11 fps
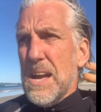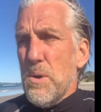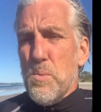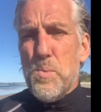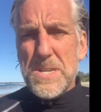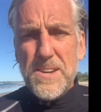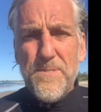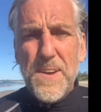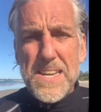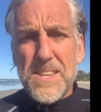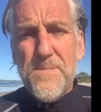which
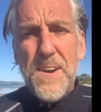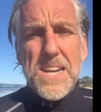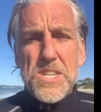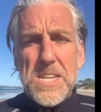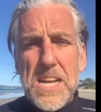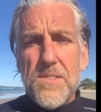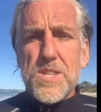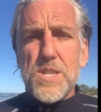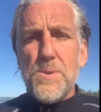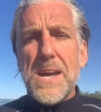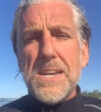affects the functioning of the
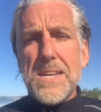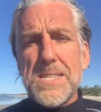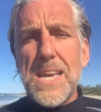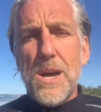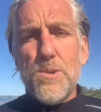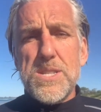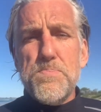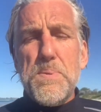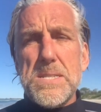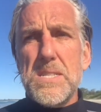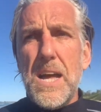surrounding cells. It's a
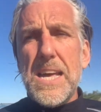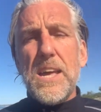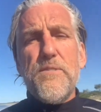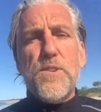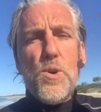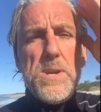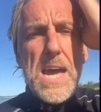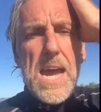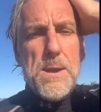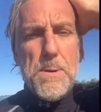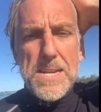bit like if your
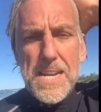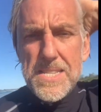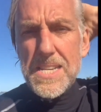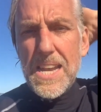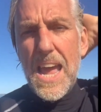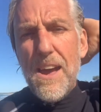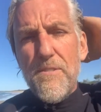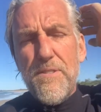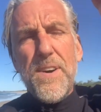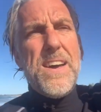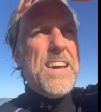neighbour doesn't
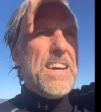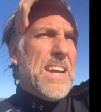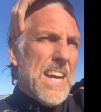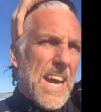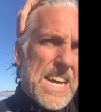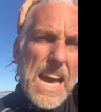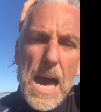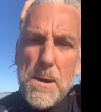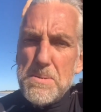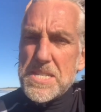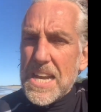have a
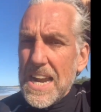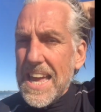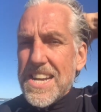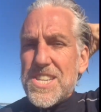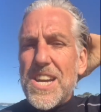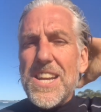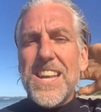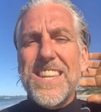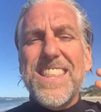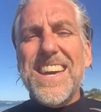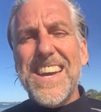garbage collection
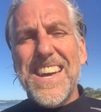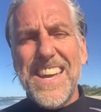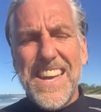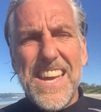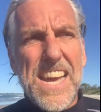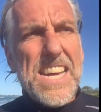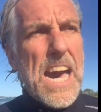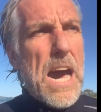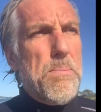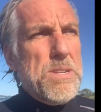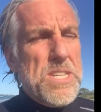and the
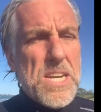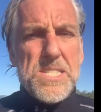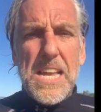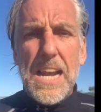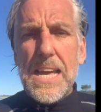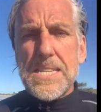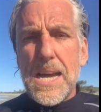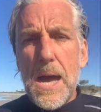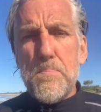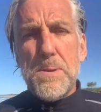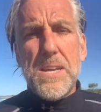garbage just collects
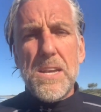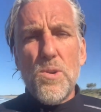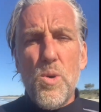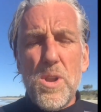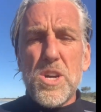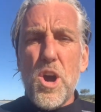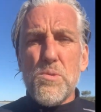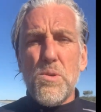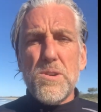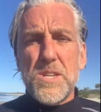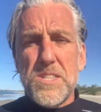up, and then all the
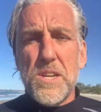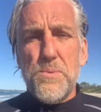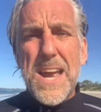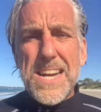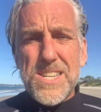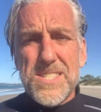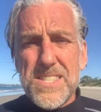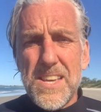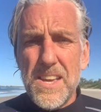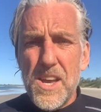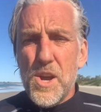cockroaches and roaches
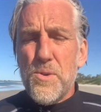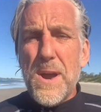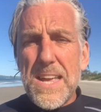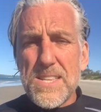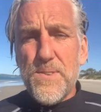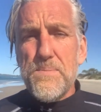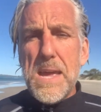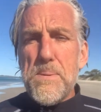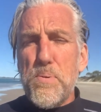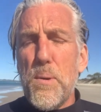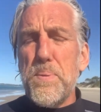rats from their
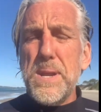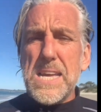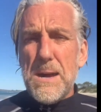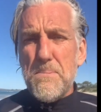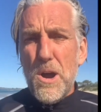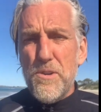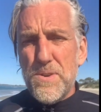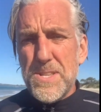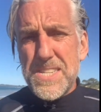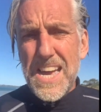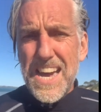property come over and
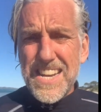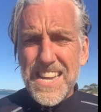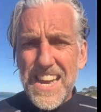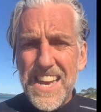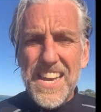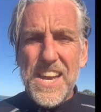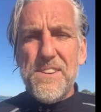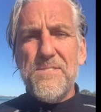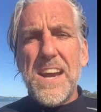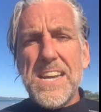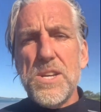start uh,
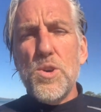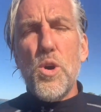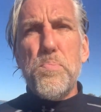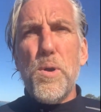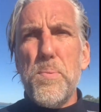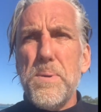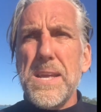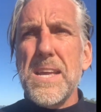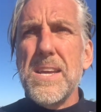invading your property.